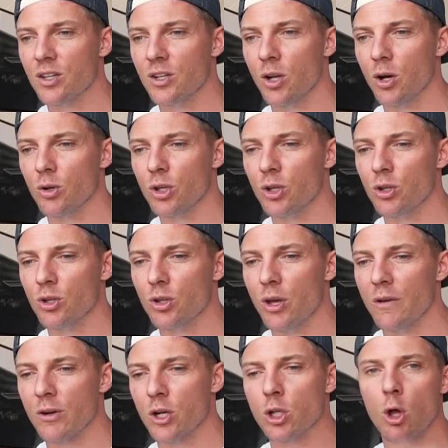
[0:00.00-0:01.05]
you
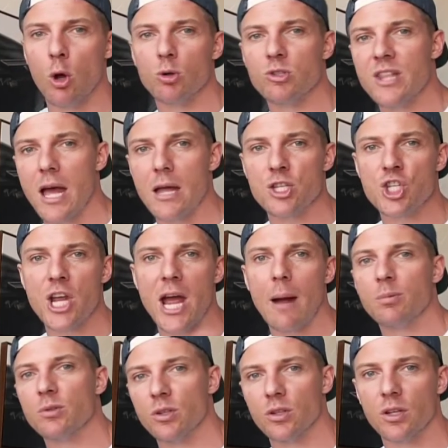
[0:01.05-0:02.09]
haven't closed that
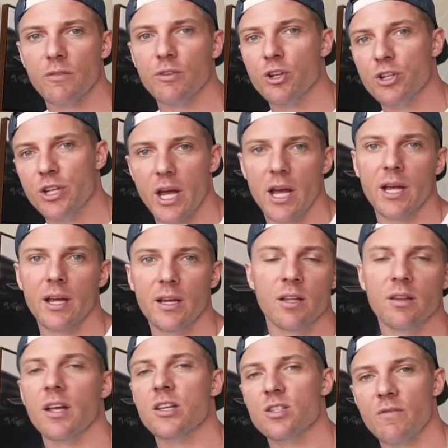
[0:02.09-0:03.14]
chapter of your day
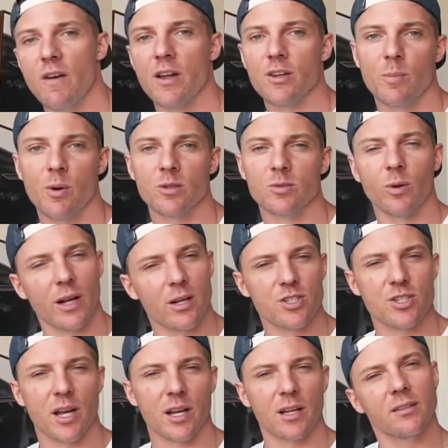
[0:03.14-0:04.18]
unless you've had your post-workout
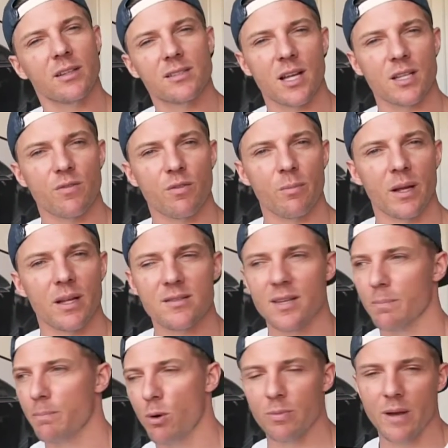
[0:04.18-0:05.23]
shake. At least that's for me. It's
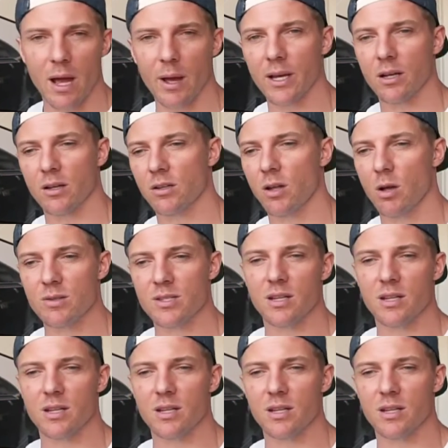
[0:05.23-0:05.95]
like, boom, now I can close